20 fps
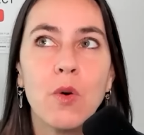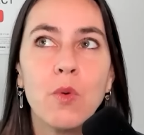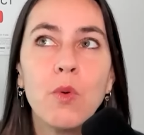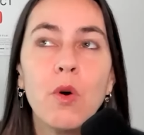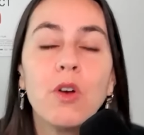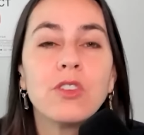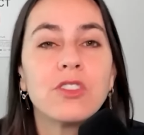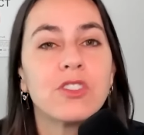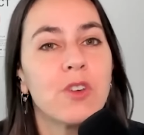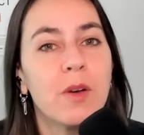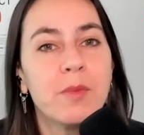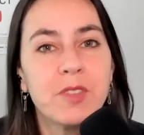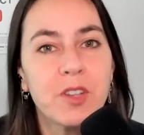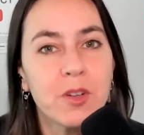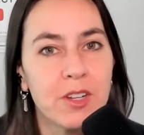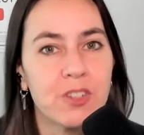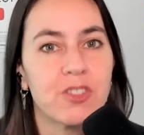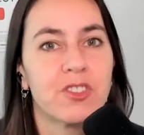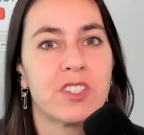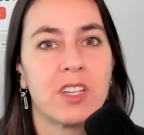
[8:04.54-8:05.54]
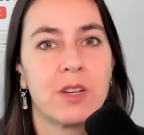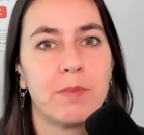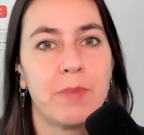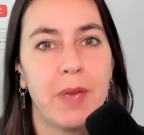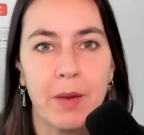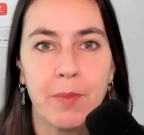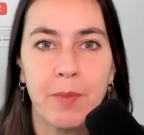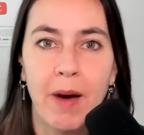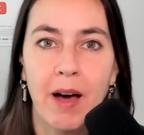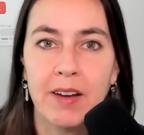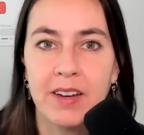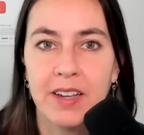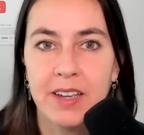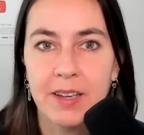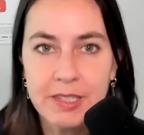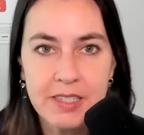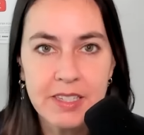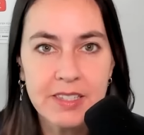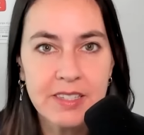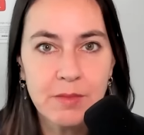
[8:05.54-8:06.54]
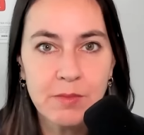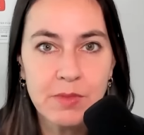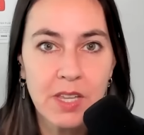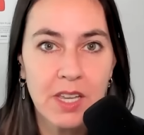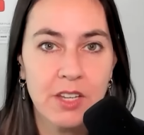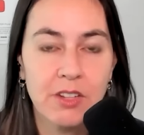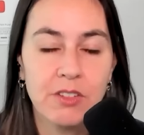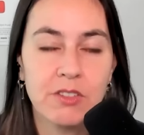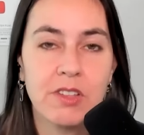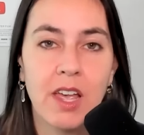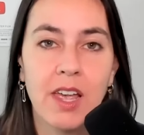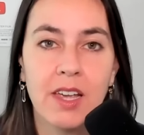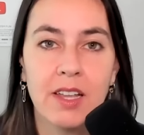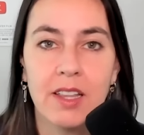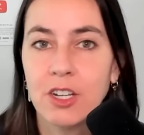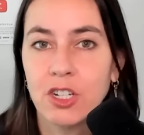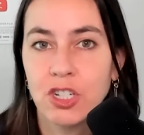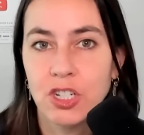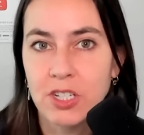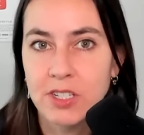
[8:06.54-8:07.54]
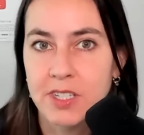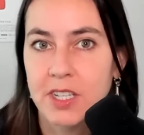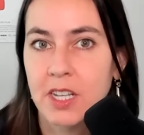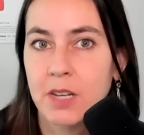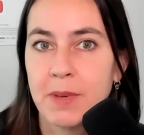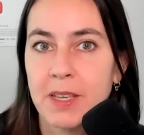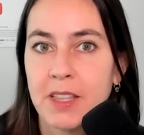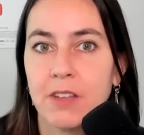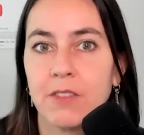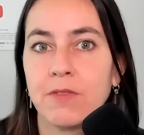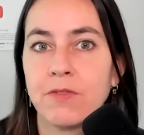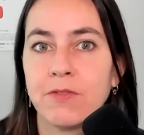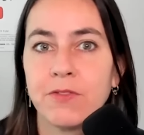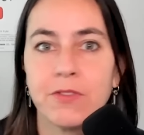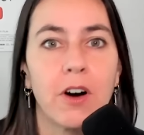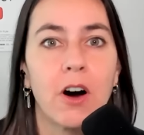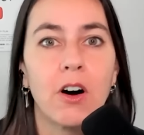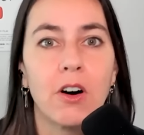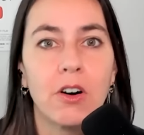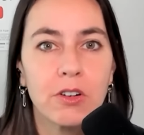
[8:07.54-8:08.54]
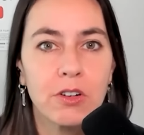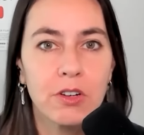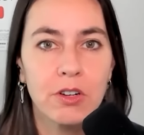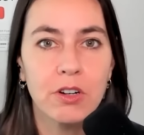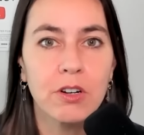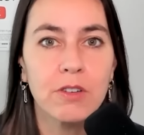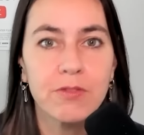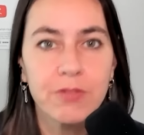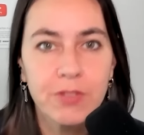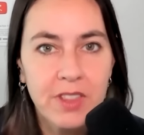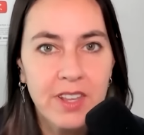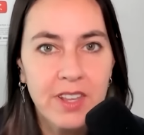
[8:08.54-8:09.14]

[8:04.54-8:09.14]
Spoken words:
Well, so I'm so interested in Pam Bondi because it seems like you're saying like she's going to be the fall girl for